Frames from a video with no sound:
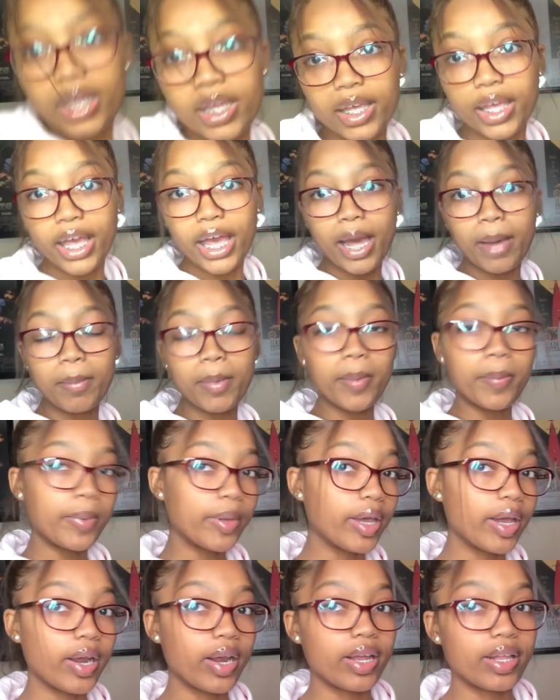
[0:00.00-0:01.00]
Yeah, I'm gonna
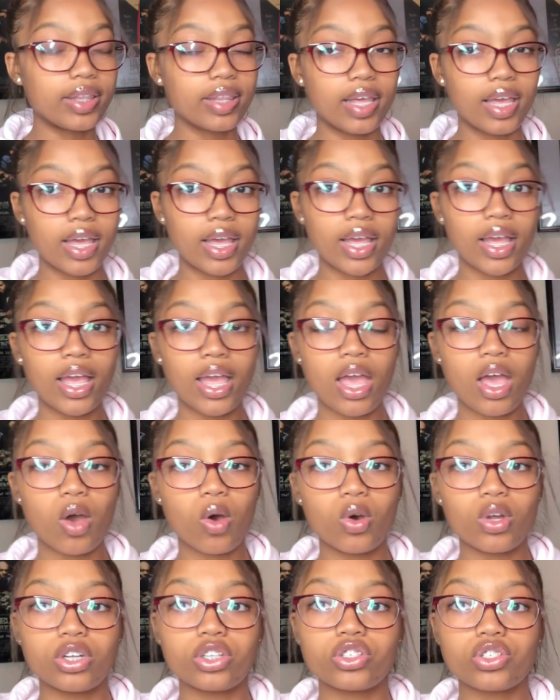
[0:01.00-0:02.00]
put everything
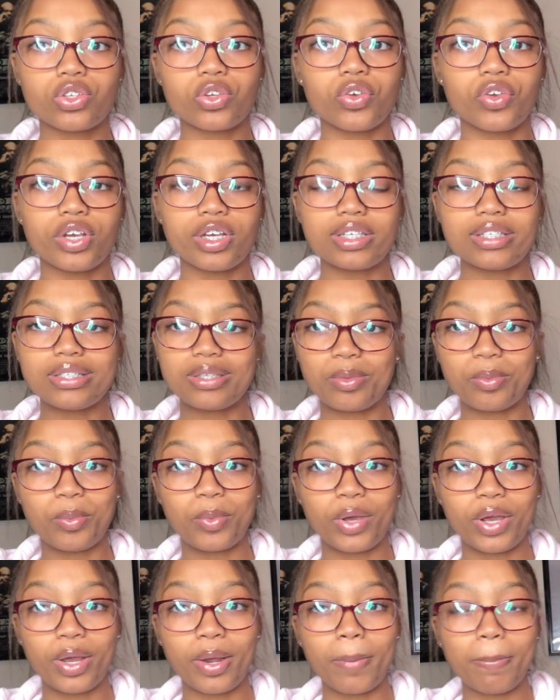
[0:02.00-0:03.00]
on a screen
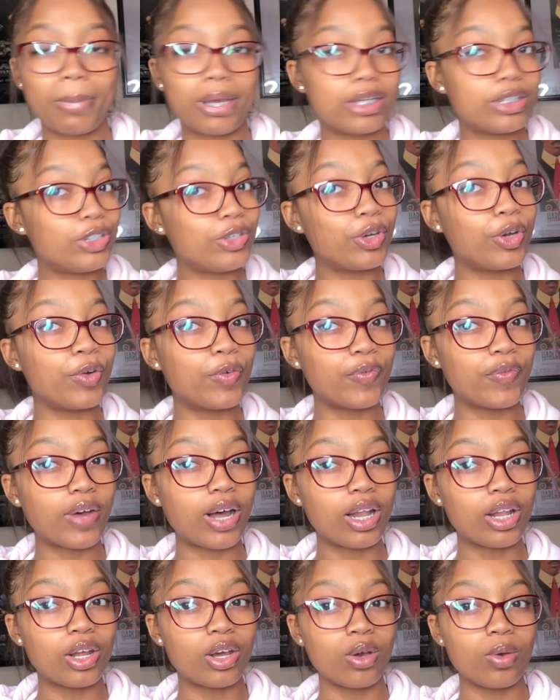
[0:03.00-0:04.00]
somewhere. Make sure you go
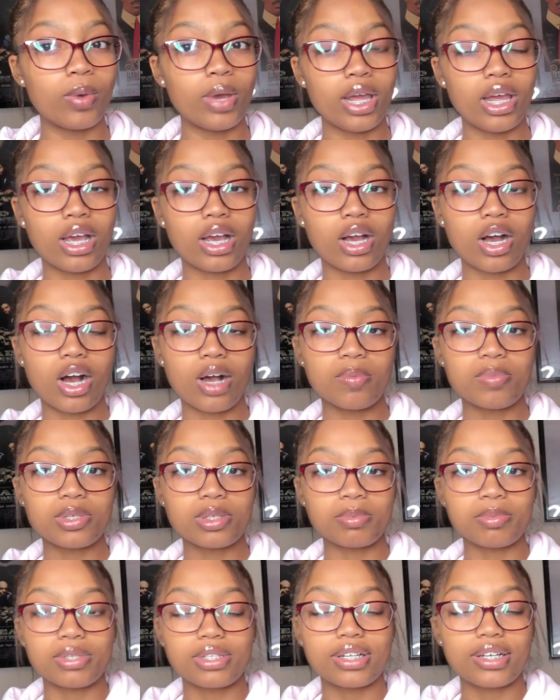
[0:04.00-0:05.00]
follow and cop
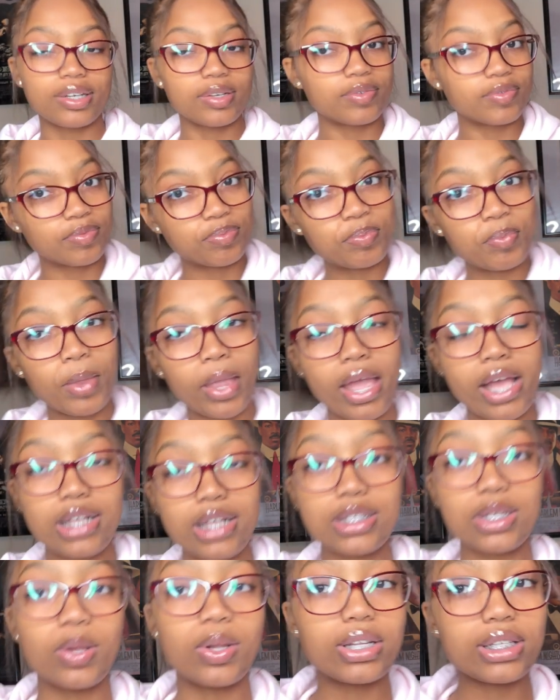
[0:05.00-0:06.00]
some stuff.
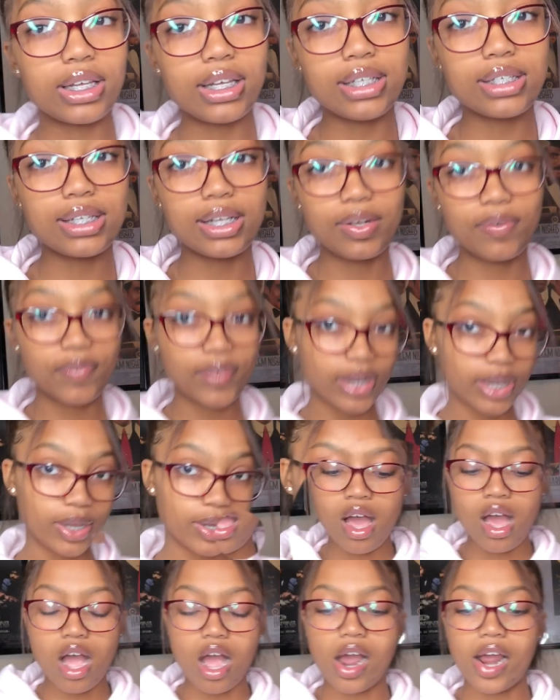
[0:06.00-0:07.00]
So let's get into the video.
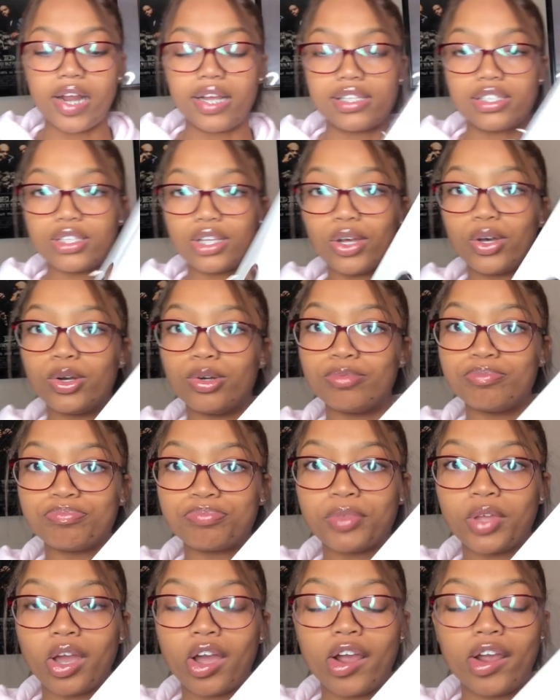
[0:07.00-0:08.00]
All right, so
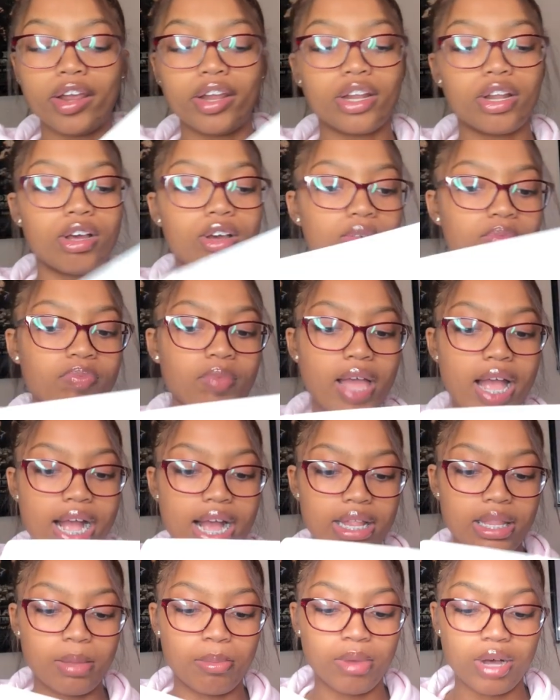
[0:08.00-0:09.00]
y'all already know I
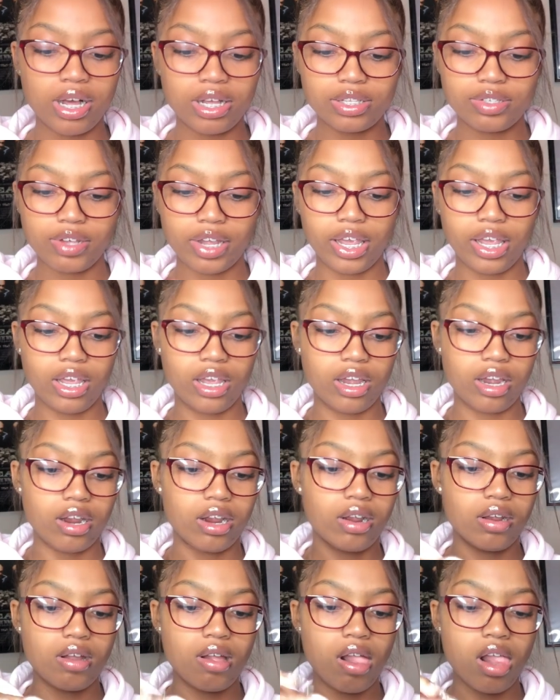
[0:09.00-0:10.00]
got the box right here.
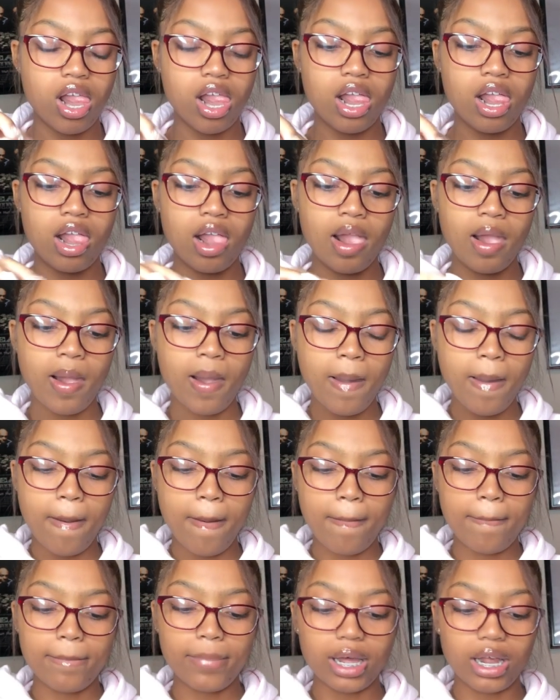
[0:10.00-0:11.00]

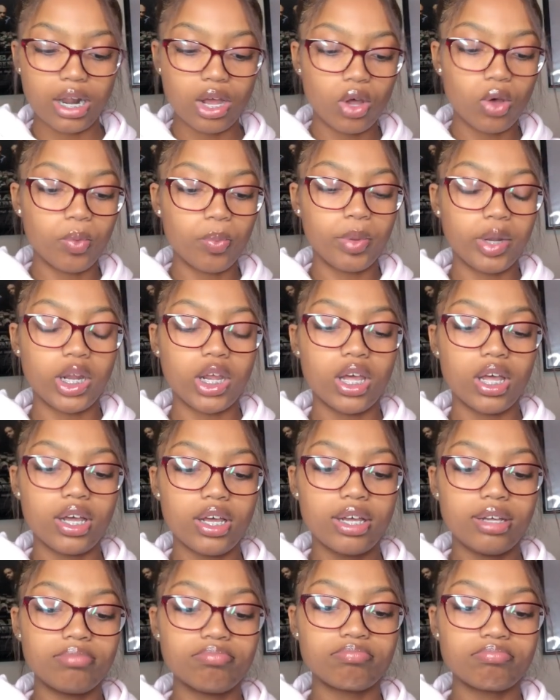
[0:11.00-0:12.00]
About to open it
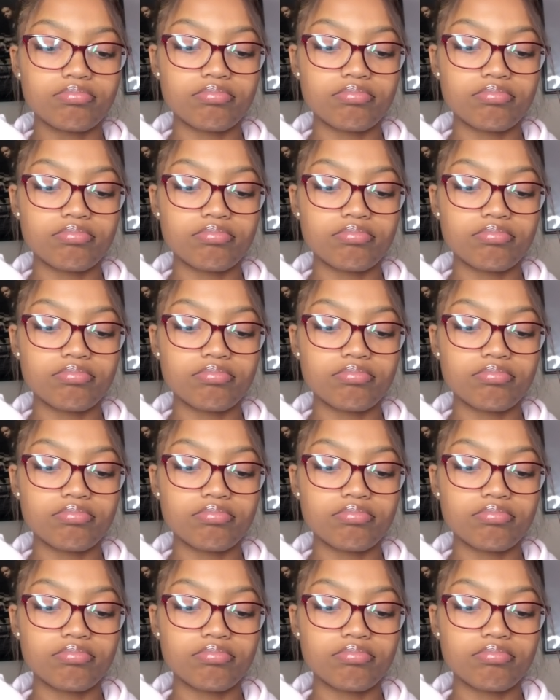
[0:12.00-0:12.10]
up.